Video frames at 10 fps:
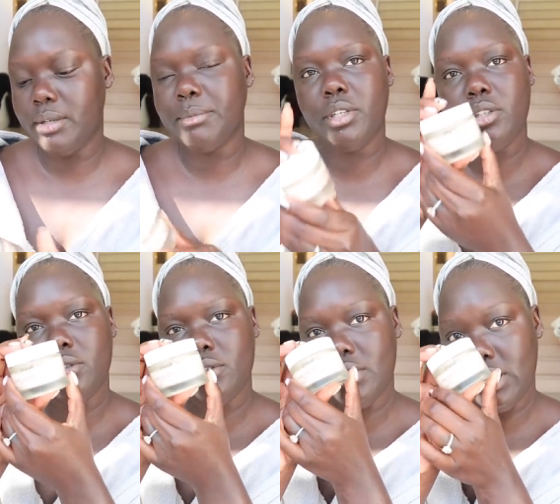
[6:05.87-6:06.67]
I'm gonna
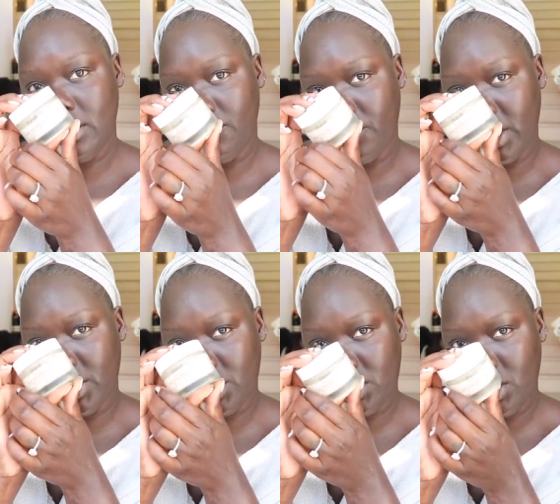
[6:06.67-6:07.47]
use the
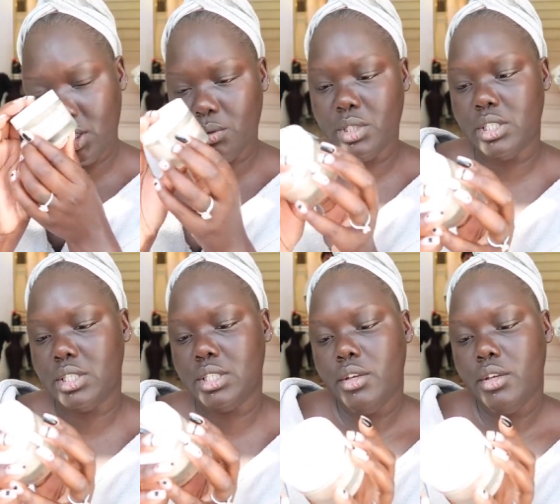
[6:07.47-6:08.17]
Fresh Lotus